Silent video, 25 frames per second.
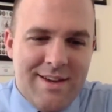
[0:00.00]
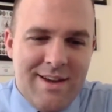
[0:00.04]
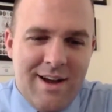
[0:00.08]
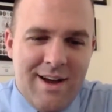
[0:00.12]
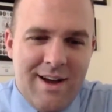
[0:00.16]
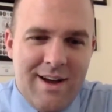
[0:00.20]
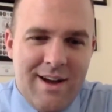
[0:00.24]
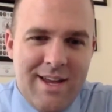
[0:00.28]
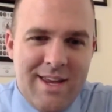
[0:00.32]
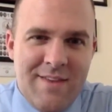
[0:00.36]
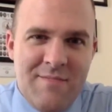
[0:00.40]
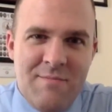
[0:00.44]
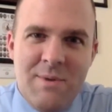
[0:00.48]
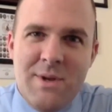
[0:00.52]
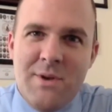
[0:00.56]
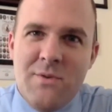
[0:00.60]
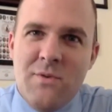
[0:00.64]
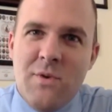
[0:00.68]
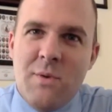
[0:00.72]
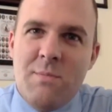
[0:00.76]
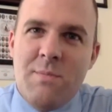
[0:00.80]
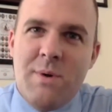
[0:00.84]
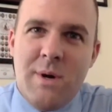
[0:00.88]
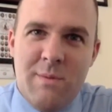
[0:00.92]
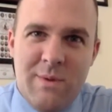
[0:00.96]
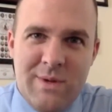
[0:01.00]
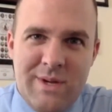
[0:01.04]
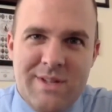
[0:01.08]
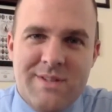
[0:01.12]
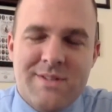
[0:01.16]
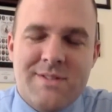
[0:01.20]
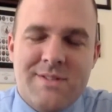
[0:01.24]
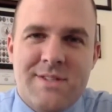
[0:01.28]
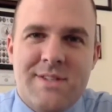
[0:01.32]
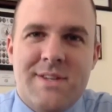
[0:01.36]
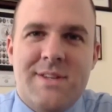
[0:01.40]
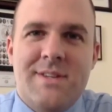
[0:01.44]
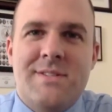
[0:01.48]
And have been a Republican
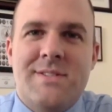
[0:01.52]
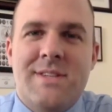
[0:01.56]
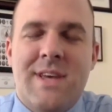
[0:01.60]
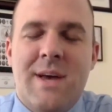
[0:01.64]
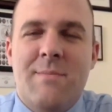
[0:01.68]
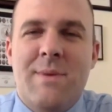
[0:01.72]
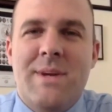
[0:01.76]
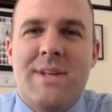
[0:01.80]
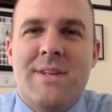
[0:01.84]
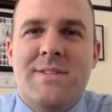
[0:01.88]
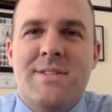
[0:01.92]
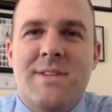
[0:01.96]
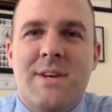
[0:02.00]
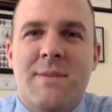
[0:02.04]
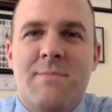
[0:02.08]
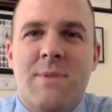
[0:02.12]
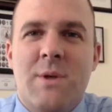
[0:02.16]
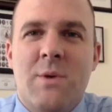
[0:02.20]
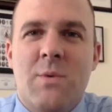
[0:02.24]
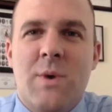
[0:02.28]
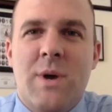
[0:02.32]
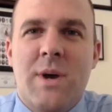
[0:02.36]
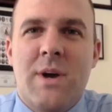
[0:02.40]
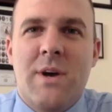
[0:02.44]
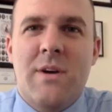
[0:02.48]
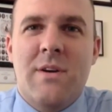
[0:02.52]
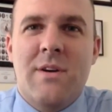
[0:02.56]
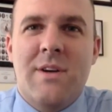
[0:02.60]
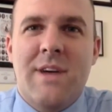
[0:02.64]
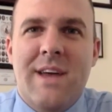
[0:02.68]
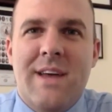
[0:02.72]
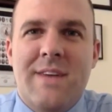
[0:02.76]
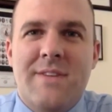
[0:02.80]
since. I mean, it's something where,